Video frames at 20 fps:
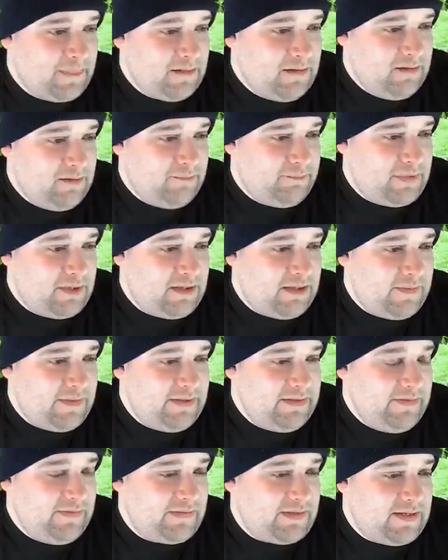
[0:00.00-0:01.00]
Bob, I
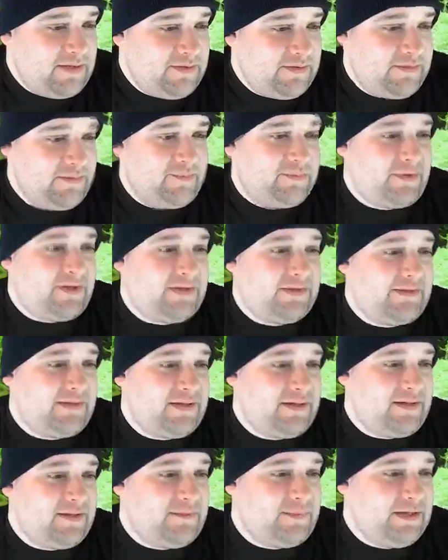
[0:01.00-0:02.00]
use hydrogen peroxide
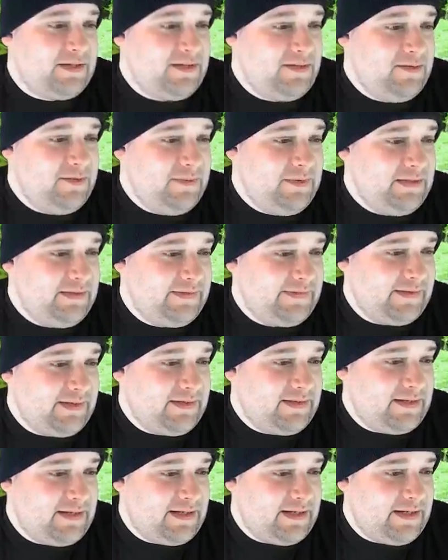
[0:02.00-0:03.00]
on my Nubius and
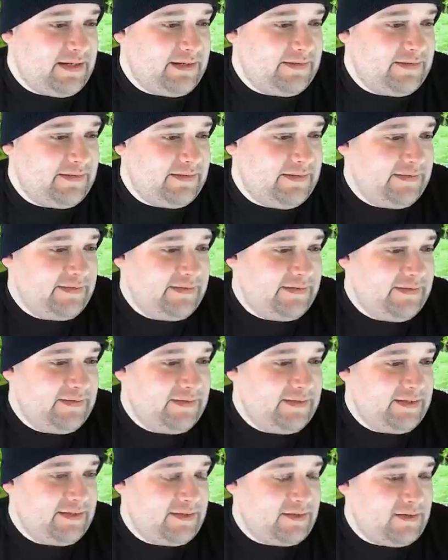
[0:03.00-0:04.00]
it is
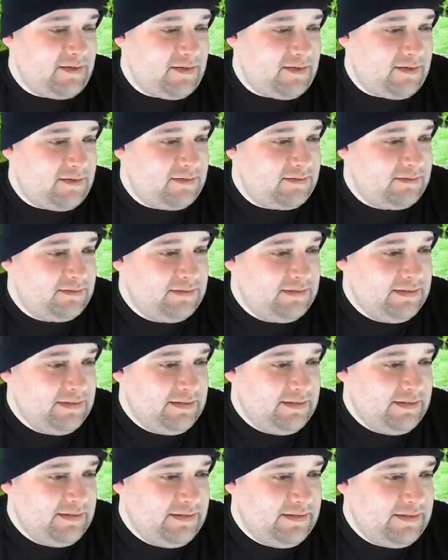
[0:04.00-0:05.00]
killing it all.
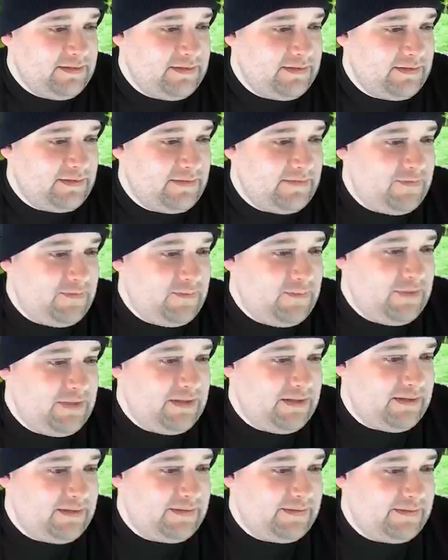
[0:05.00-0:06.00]
Just a few
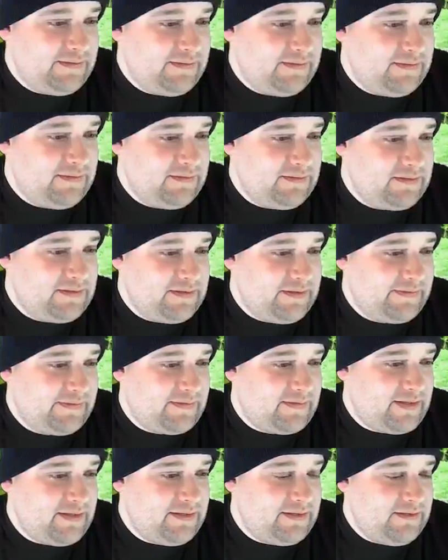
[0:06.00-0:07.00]
minutes, just
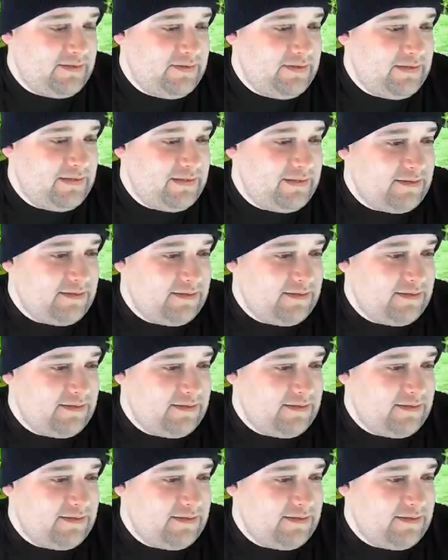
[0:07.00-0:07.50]
like you did.